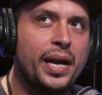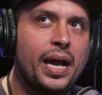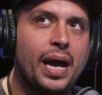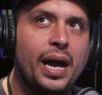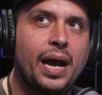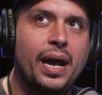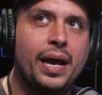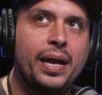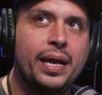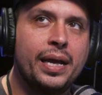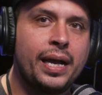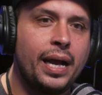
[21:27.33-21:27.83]

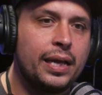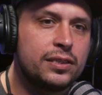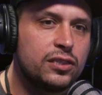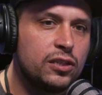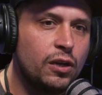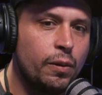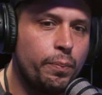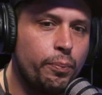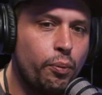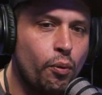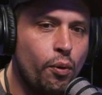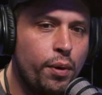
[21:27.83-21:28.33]
But it got
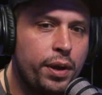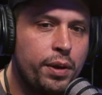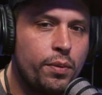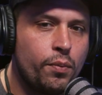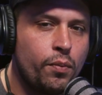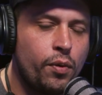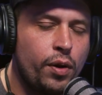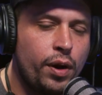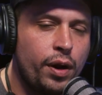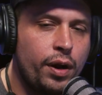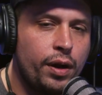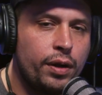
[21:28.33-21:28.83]
to a
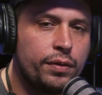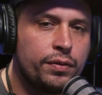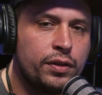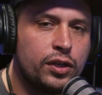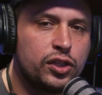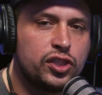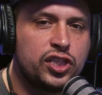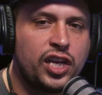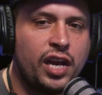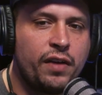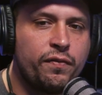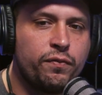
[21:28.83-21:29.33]
point where
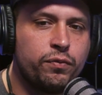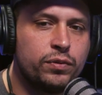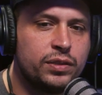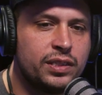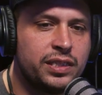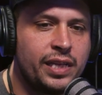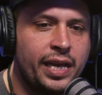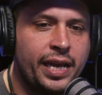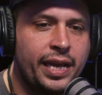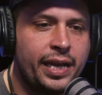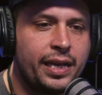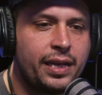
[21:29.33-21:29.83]
the chef
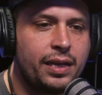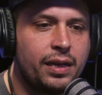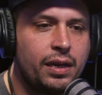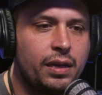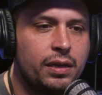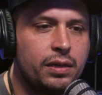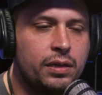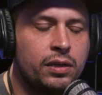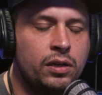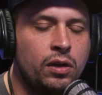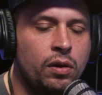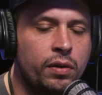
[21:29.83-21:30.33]
was like,
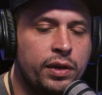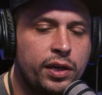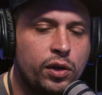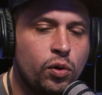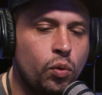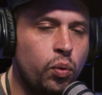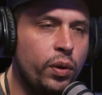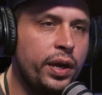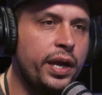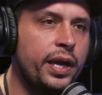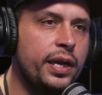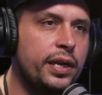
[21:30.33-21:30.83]
he
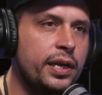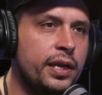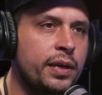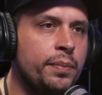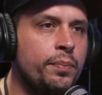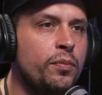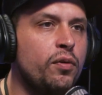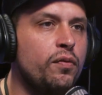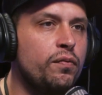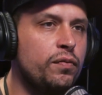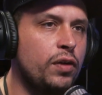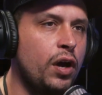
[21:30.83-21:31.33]
quit,
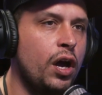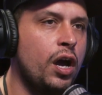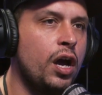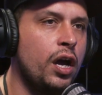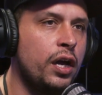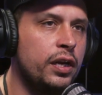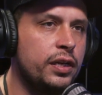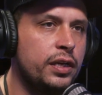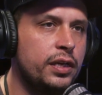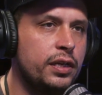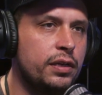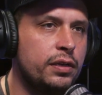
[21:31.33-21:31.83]
he moved
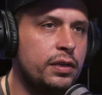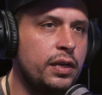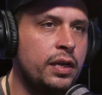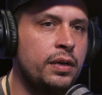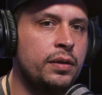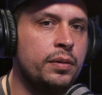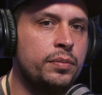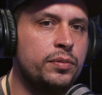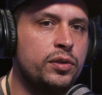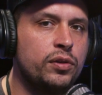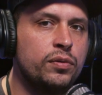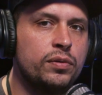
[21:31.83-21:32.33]
on, he
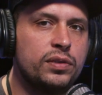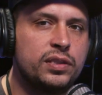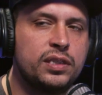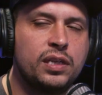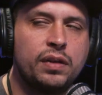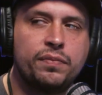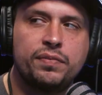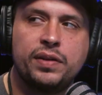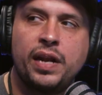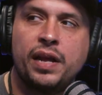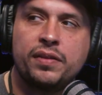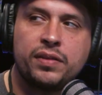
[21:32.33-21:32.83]
ended up doing
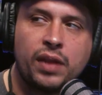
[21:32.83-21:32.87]
something.